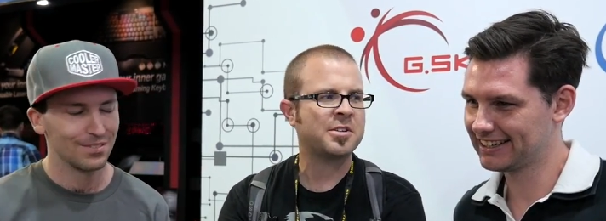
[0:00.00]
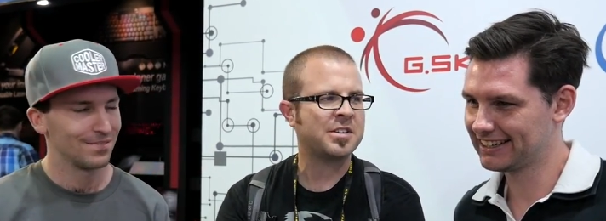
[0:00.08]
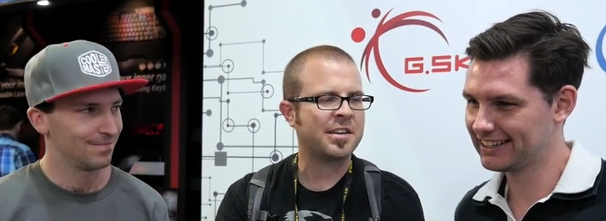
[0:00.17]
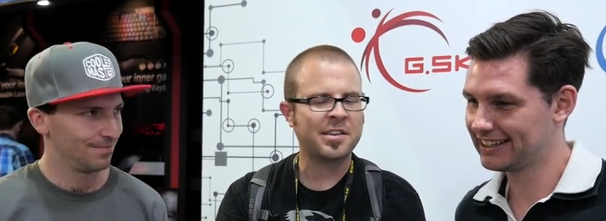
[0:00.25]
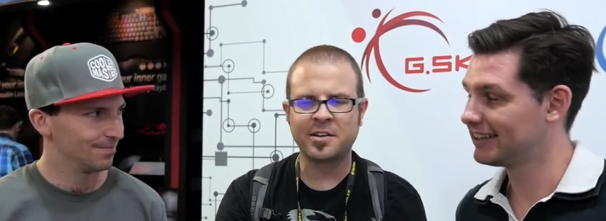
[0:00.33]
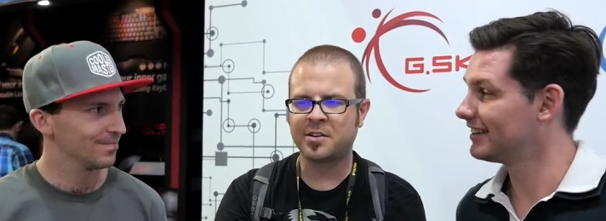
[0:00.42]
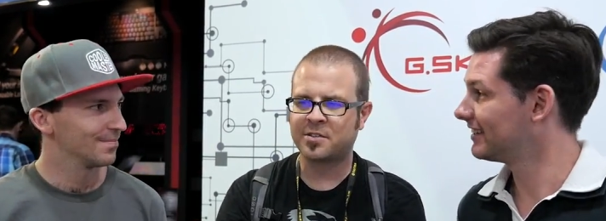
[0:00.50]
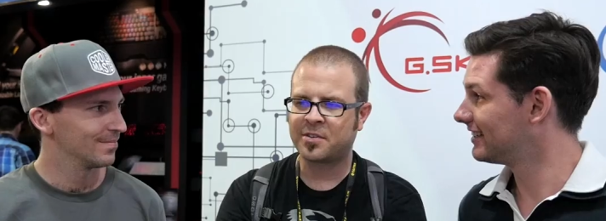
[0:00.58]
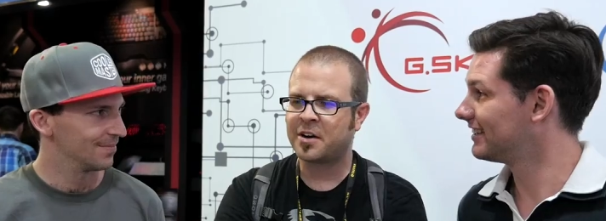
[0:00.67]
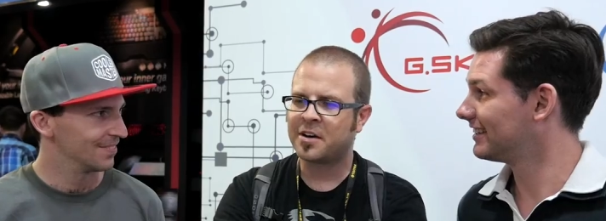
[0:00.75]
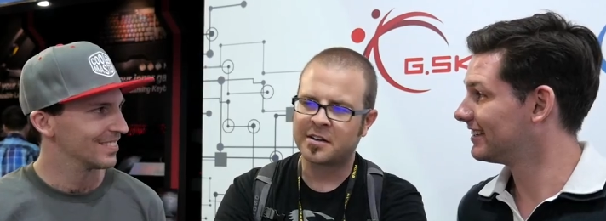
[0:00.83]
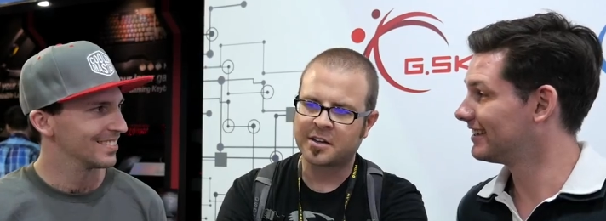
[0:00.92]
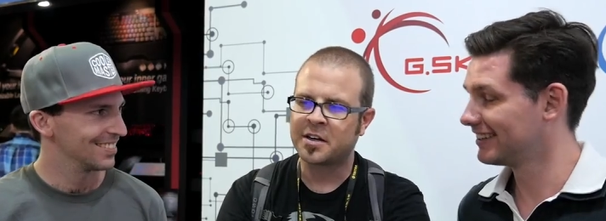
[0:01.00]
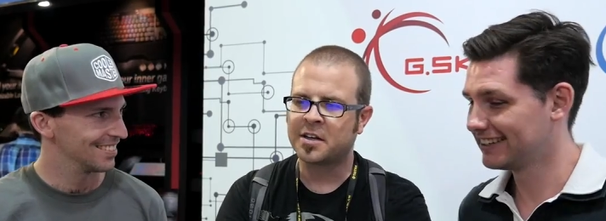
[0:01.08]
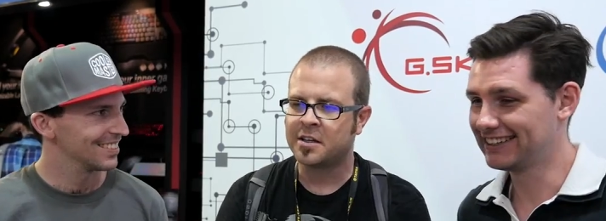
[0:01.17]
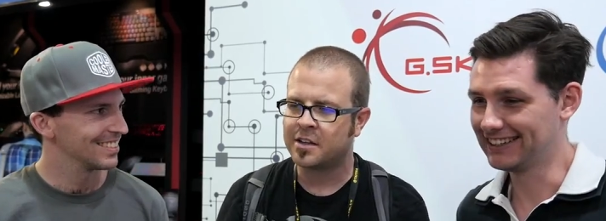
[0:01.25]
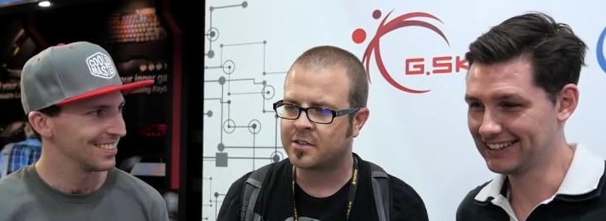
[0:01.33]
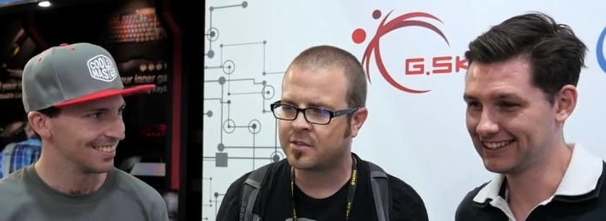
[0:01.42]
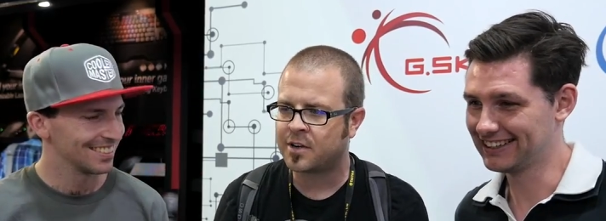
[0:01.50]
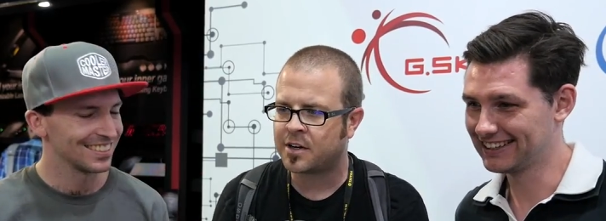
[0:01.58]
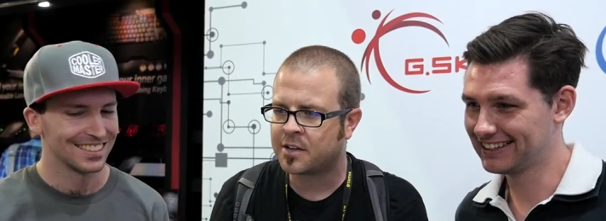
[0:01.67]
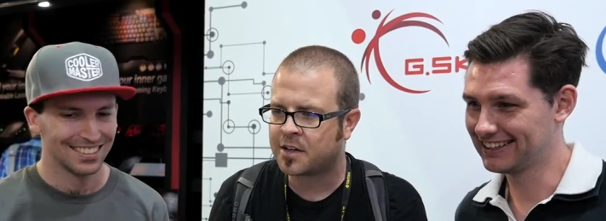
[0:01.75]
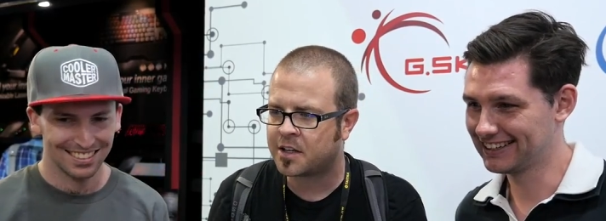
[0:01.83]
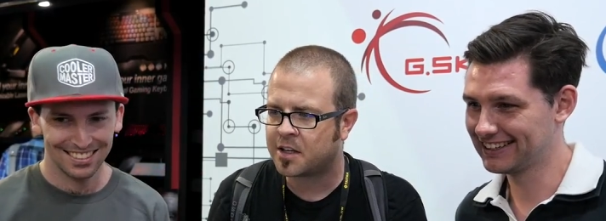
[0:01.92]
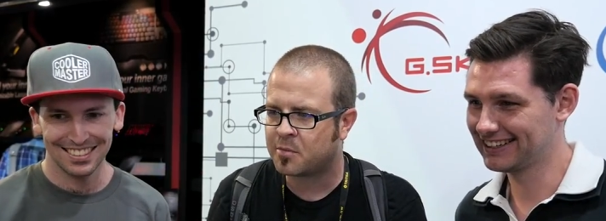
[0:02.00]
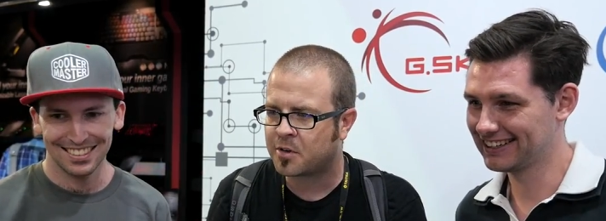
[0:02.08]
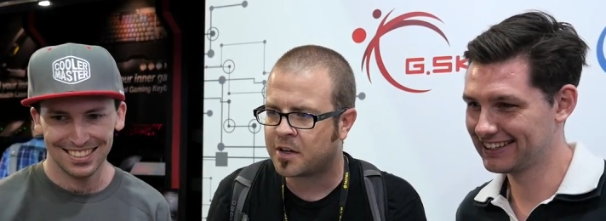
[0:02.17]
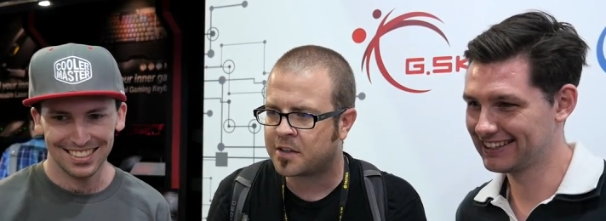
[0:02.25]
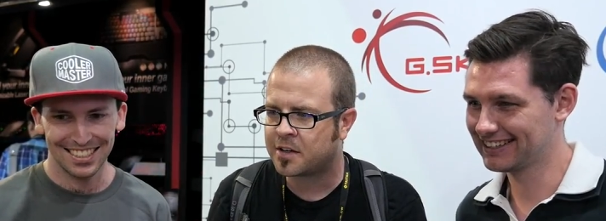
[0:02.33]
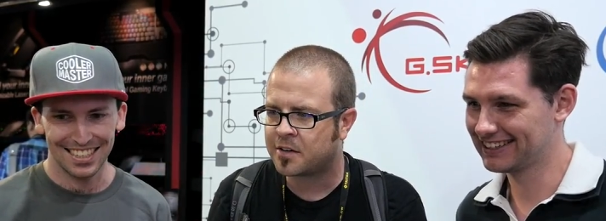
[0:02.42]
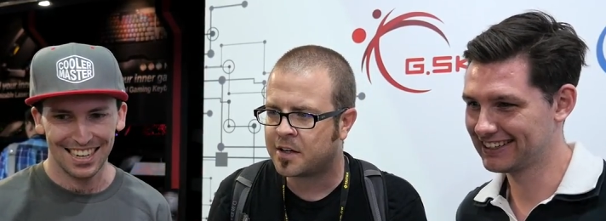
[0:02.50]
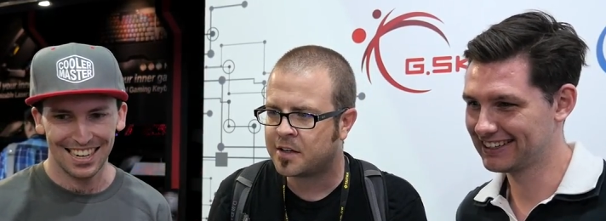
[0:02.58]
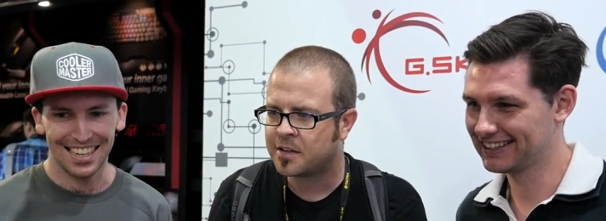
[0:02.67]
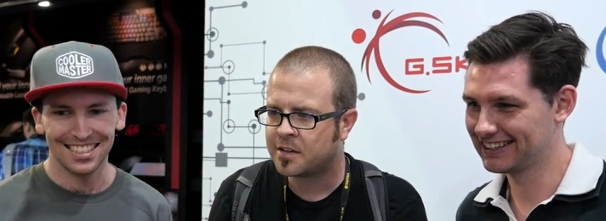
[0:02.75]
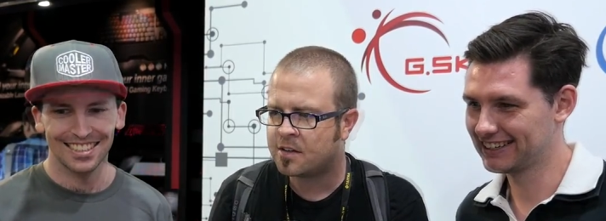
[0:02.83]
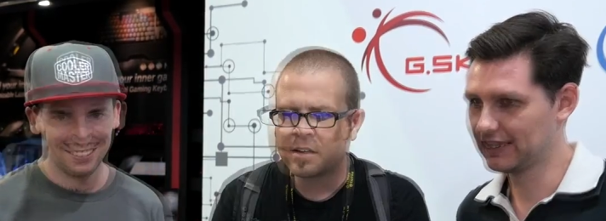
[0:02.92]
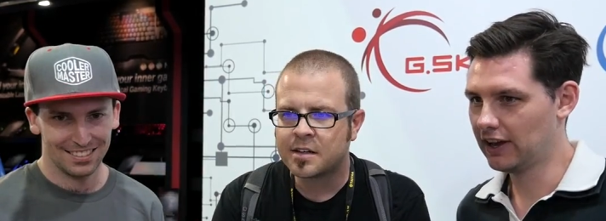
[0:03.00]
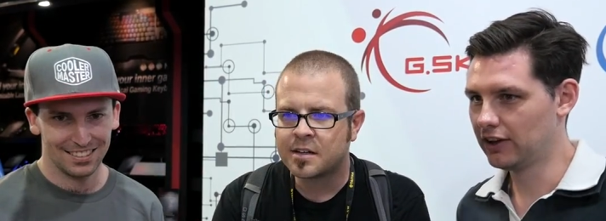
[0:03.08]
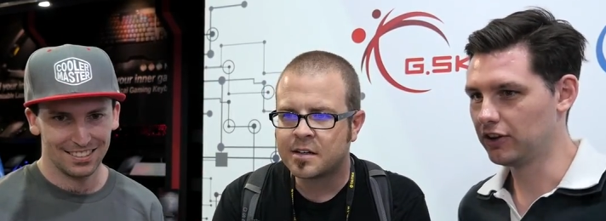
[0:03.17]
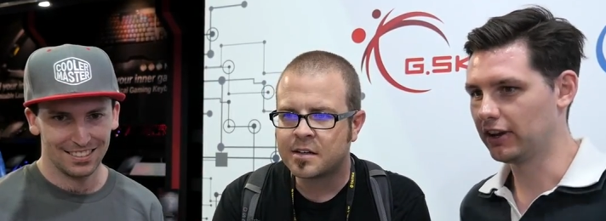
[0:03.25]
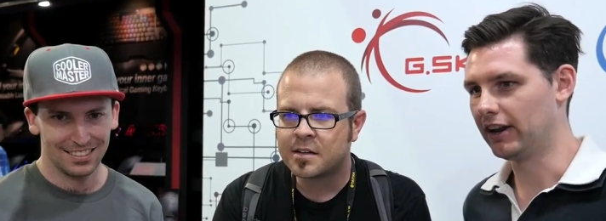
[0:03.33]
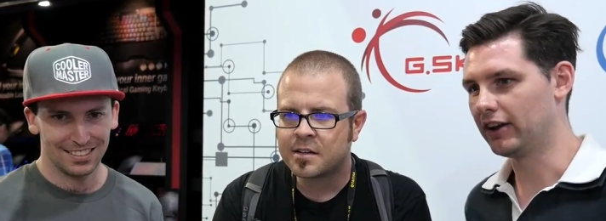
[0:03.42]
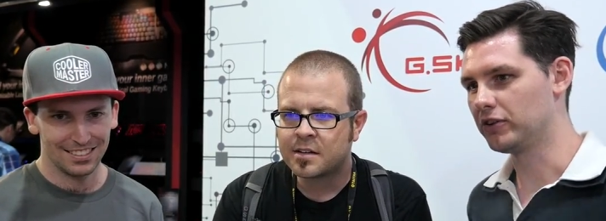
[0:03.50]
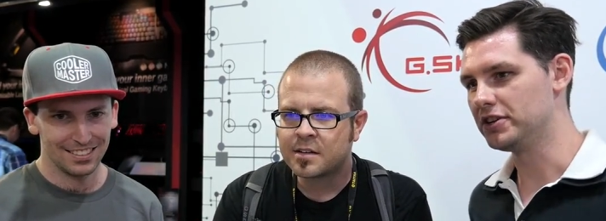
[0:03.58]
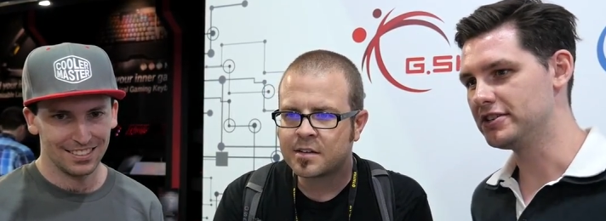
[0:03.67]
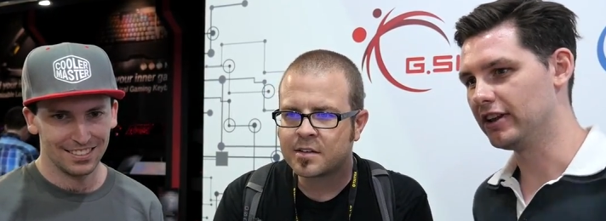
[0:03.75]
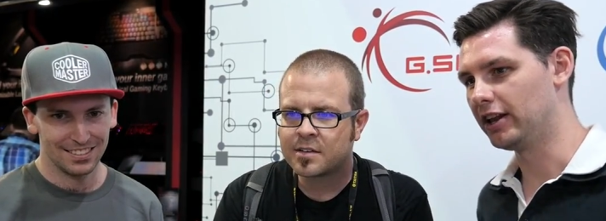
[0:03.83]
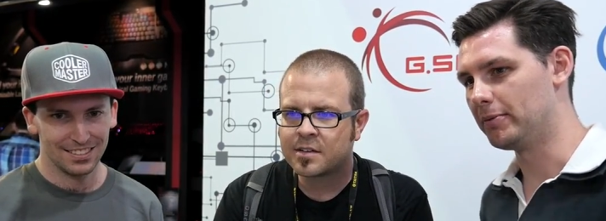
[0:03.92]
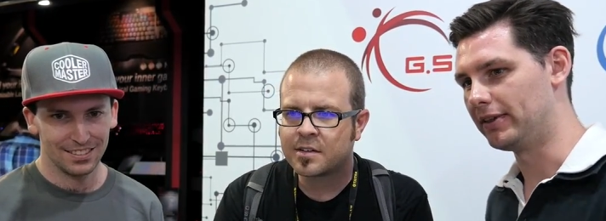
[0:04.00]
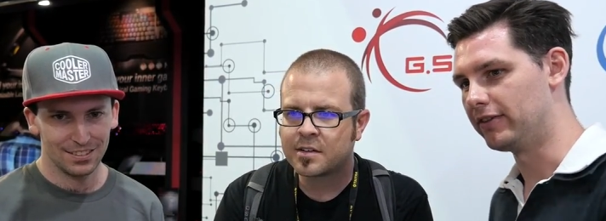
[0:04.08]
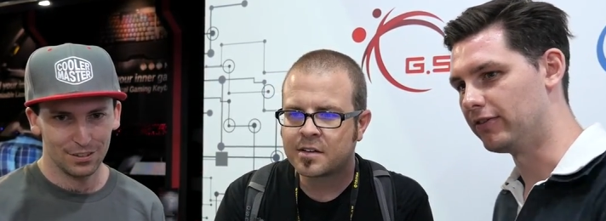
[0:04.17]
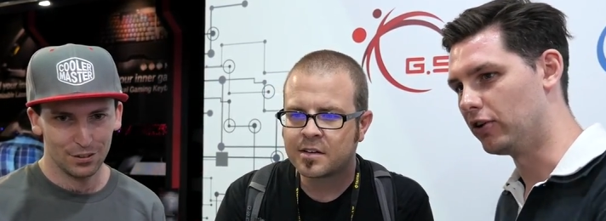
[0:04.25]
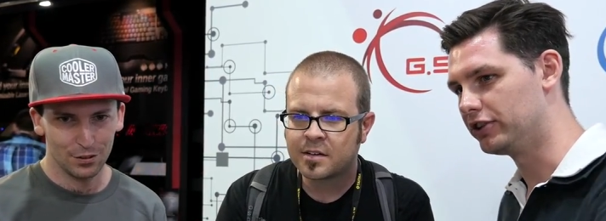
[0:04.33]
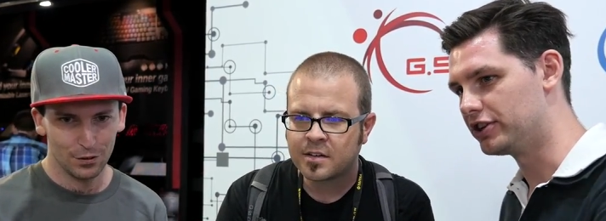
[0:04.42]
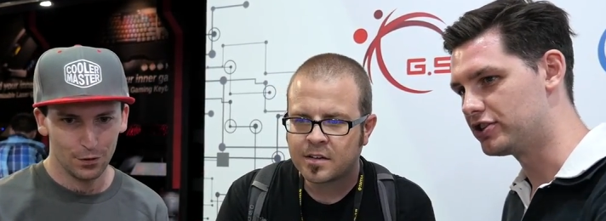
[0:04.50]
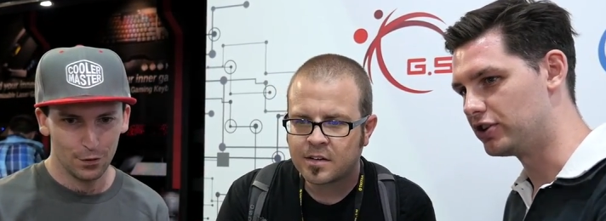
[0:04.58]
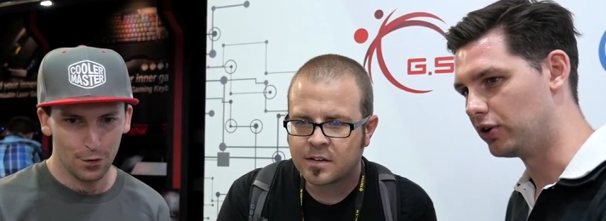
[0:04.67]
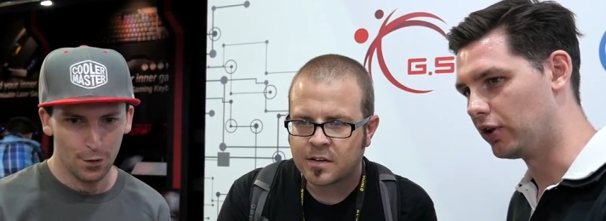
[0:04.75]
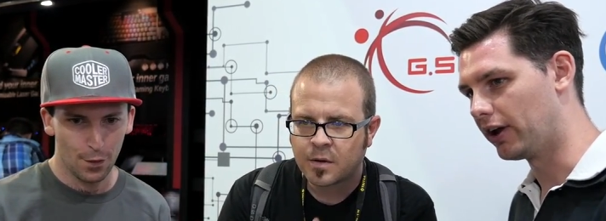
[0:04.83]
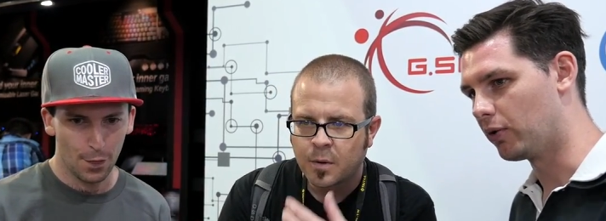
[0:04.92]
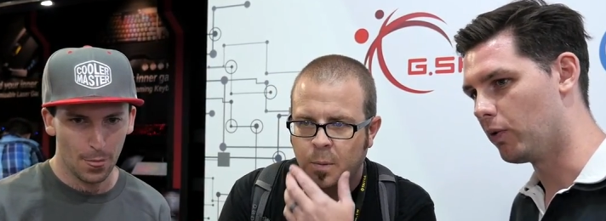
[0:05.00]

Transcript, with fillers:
Speaker 1: which I think is very lucky. That's a very lucky number right
Speaker 2: there, right? Nice. You can increase a little bit the voltage to like